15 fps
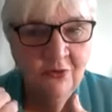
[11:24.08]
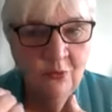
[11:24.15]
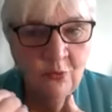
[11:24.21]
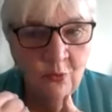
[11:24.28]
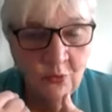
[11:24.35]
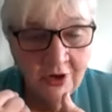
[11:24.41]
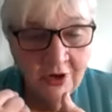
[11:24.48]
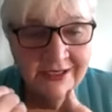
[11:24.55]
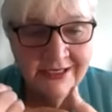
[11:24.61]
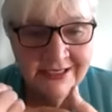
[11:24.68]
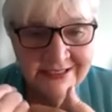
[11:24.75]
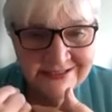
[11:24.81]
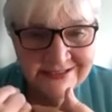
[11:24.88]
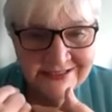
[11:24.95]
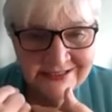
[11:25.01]
What
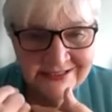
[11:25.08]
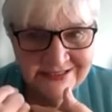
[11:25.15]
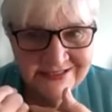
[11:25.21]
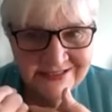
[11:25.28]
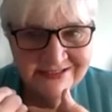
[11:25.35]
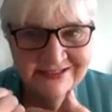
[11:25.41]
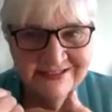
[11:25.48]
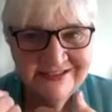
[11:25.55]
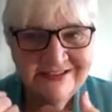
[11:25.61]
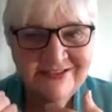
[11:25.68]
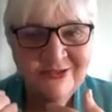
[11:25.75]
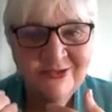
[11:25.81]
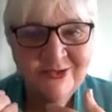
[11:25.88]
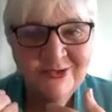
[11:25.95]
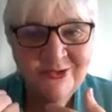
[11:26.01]
is it
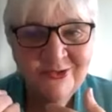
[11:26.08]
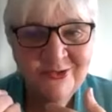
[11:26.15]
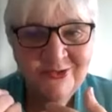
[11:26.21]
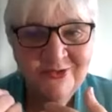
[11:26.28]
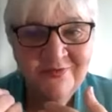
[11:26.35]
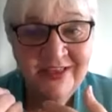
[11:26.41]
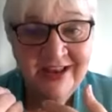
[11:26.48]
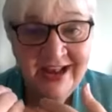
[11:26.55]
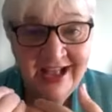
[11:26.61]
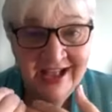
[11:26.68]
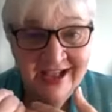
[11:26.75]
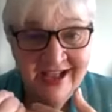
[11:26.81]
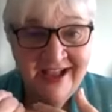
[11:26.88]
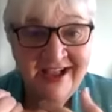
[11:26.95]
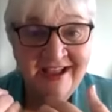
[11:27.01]
that
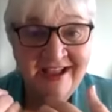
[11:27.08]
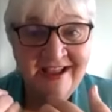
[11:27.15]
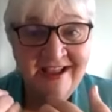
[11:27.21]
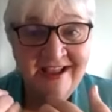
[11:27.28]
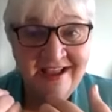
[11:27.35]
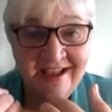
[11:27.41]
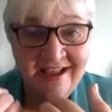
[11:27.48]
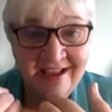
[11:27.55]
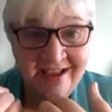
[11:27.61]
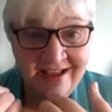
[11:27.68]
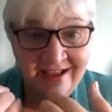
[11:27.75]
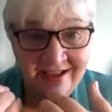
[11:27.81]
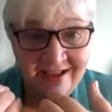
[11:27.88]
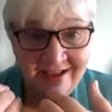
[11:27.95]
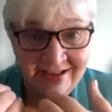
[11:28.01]
I
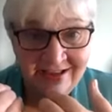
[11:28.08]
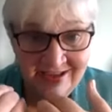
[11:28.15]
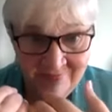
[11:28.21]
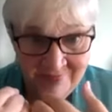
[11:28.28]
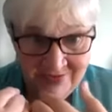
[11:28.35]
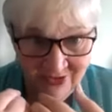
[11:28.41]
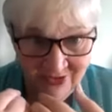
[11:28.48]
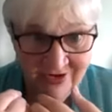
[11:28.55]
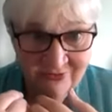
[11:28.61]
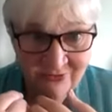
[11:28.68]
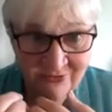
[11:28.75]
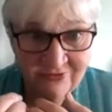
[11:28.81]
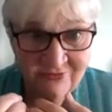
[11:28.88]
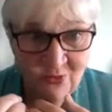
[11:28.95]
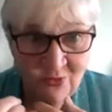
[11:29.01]
can be
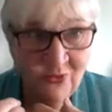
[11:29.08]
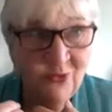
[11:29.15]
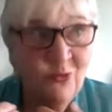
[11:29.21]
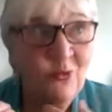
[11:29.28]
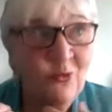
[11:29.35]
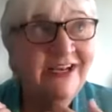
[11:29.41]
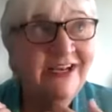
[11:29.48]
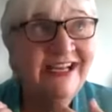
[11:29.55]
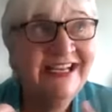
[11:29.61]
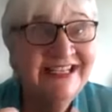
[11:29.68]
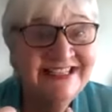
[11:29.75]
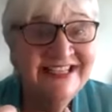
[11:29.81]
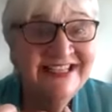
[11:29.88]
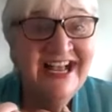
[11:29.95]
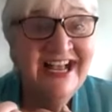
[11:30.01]
grateful for? What
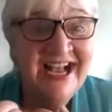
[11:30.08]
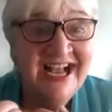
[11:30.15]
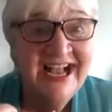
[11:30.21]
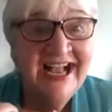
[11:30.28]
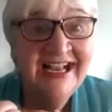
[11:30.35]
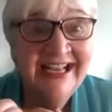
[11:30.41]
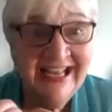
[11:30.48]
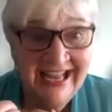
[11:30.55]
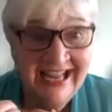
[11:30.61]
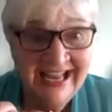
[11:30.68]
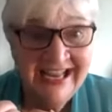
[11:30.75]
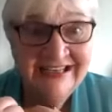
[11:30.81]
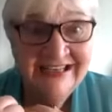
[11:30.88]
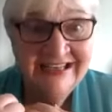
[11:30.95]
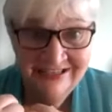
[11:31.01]
is it I
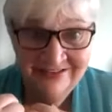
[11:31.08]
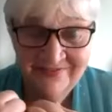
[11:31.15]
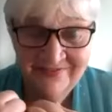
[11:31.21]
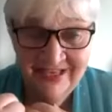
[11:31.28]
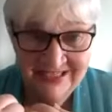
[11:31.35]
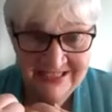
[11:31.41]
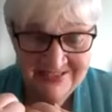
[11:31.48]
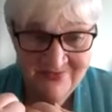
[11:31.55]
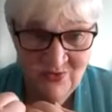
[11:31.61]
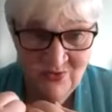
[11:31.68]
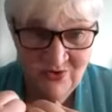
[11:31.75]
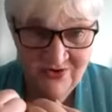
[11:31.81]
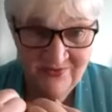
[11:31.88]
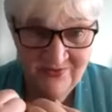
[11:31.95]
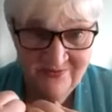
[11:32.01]
can give thanks
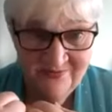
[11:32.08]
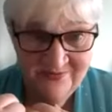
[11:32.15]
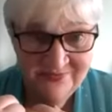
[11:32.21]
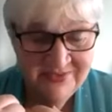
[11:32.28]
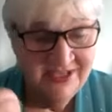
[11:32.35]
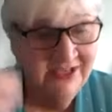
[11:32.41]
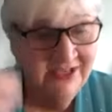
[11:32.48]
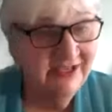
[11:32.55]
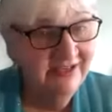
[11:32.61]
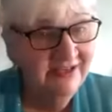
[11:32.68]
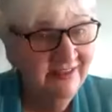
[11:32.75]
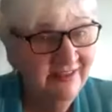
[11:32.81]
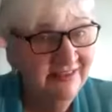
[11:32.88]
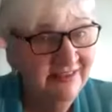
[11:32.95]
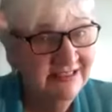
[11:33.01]
for?
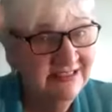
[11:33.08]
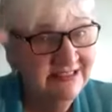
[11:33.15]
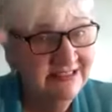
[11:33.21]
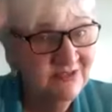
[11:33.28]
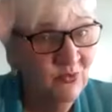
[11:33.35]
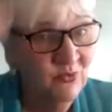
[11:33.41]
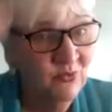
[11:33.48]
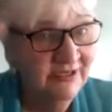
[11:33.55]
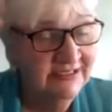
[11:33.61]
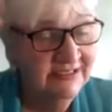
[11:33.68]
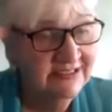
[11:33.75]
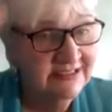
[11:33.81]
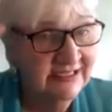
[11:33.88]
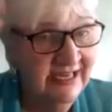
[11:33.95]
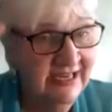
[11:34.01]
Now, this is wanting
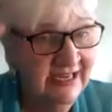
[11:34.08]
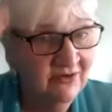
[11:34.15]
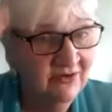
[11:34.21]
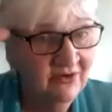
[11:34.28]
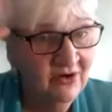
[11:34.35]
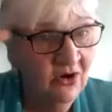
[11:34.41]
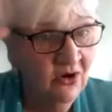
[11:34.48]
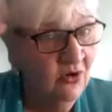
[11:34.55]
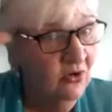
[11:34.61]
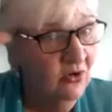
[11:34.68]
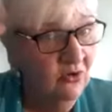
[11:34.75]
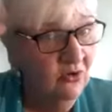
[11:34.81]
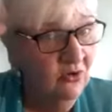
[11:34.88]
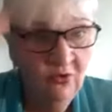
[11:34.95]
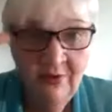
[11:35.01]
us to count
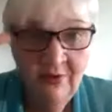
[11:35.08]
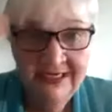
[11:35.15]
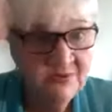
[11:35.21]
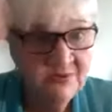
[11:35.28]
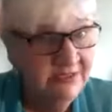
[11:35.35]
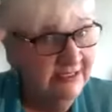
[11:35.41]
all the ways we